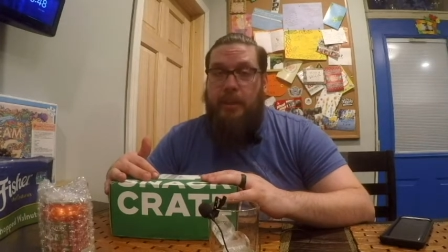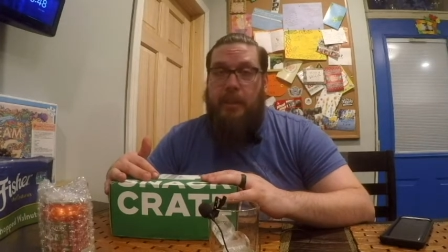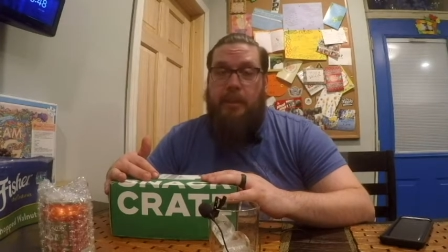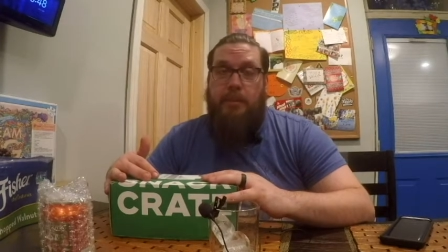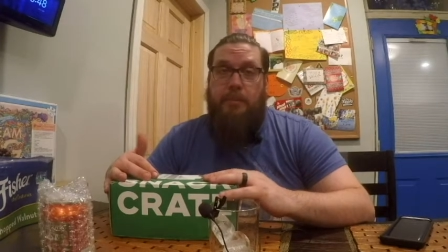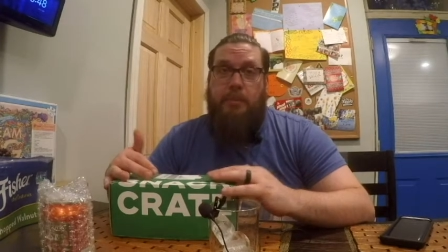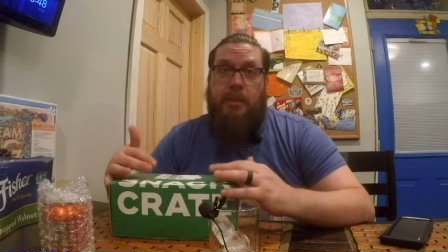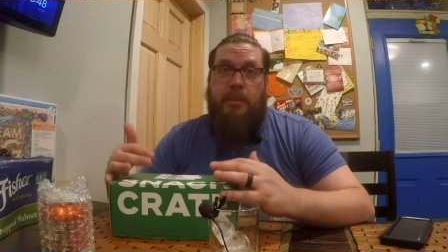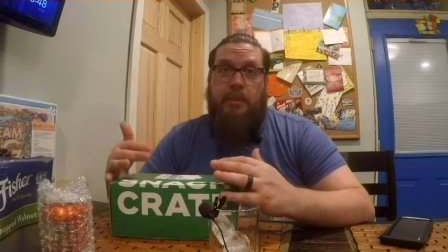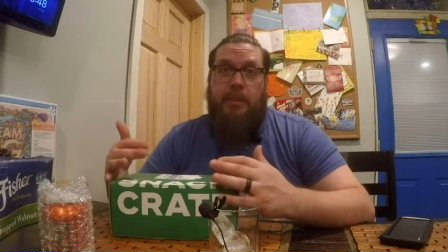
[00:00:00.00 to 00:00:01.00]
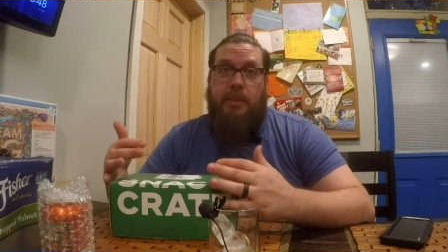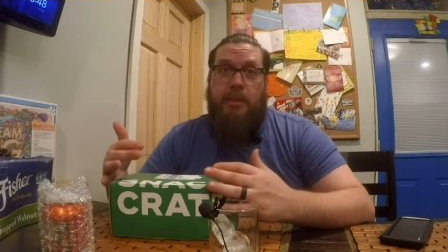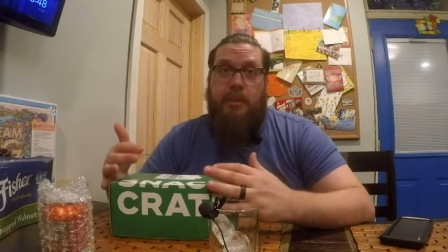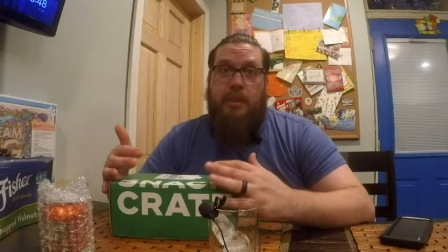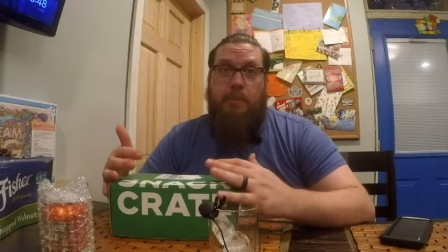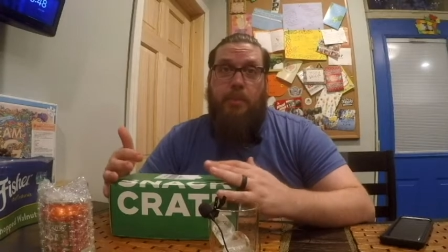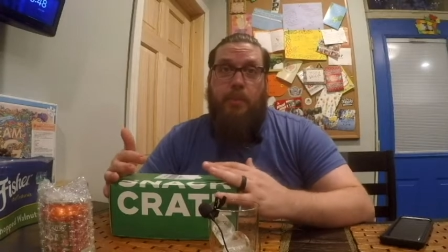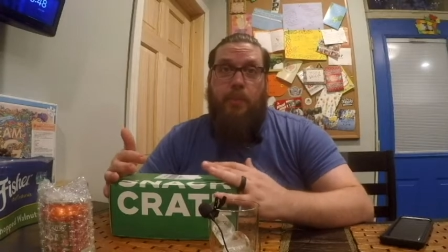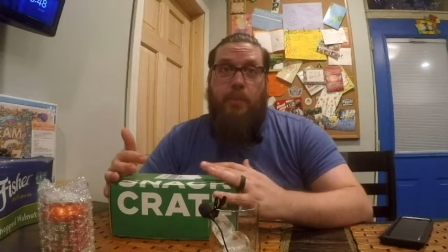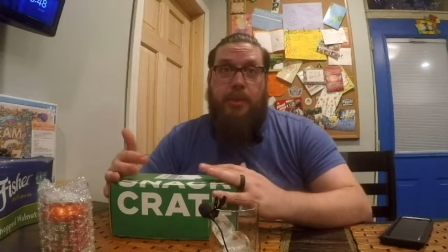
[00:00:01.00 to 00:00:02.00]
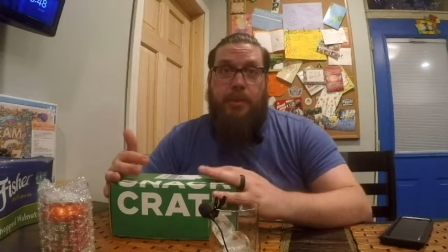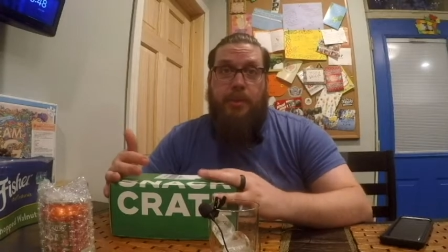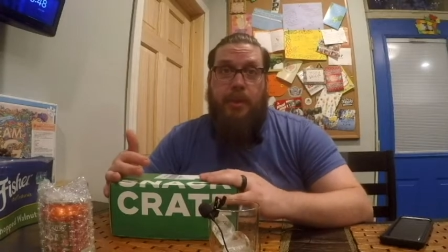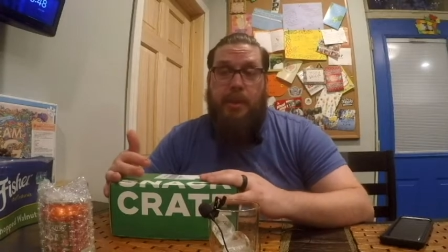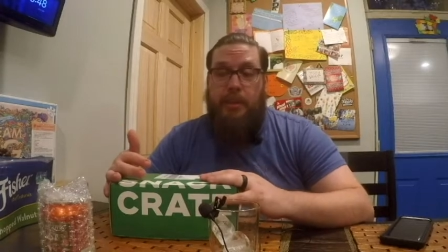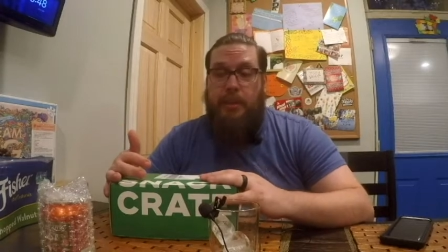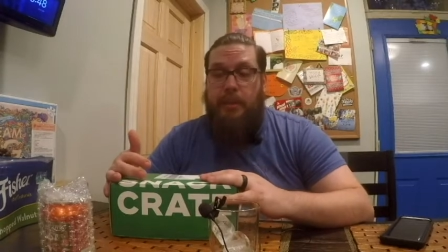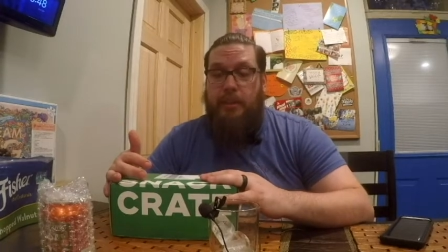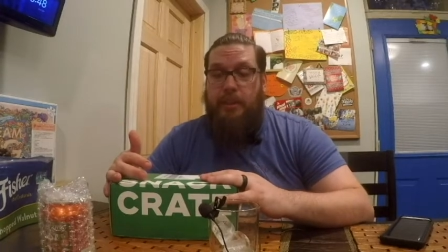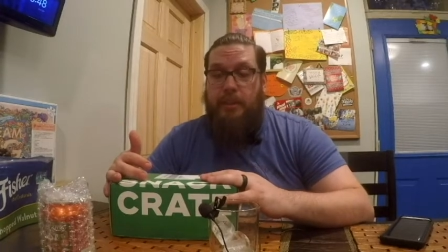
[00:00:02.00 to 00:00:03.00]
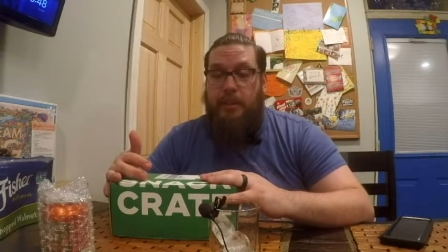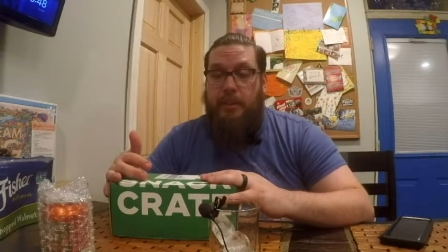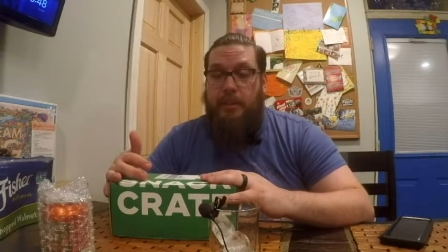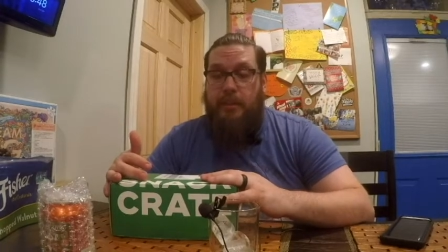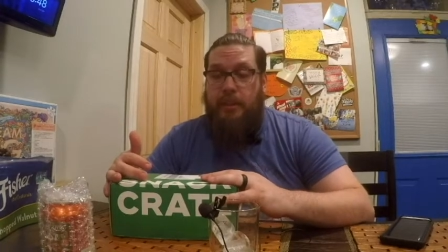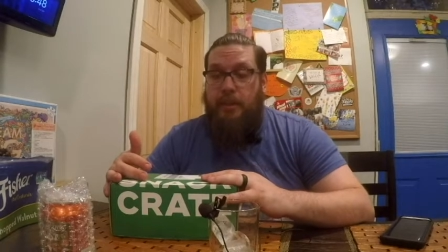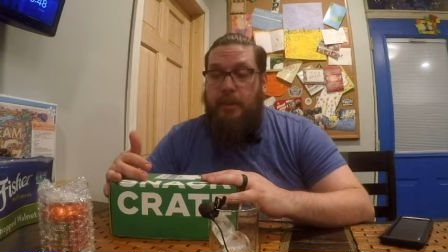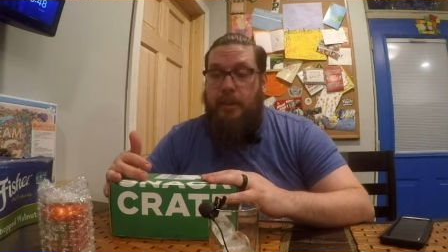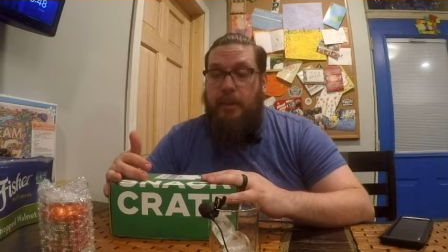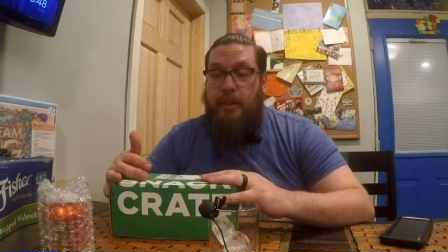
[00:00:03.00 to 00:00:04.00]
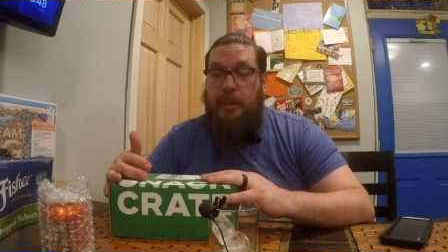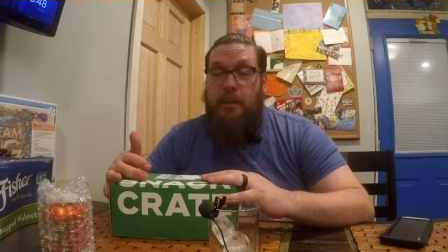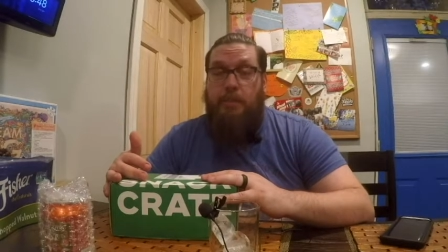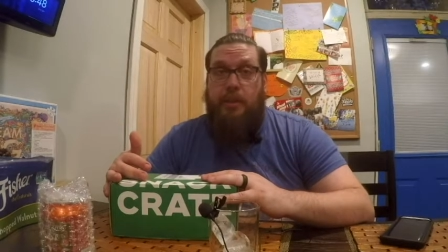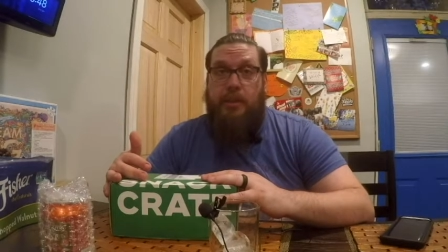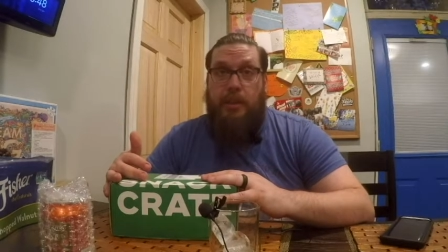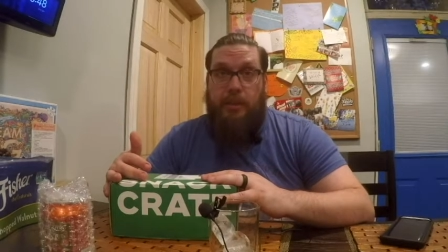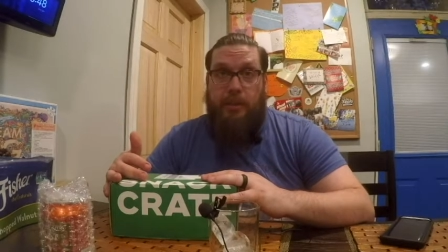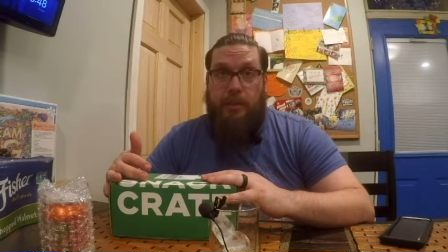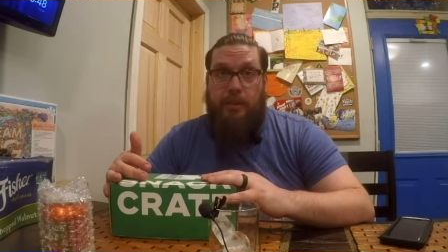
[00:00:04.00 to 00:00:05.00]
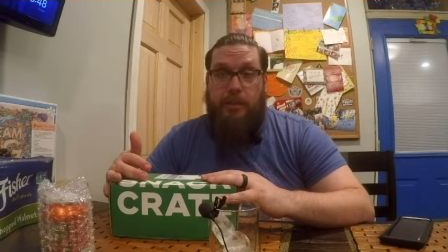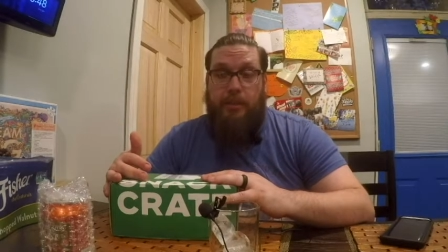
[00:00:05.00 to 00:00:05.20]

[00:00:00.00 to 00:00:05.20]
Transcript: And this means the December winter holidays uh, in particular.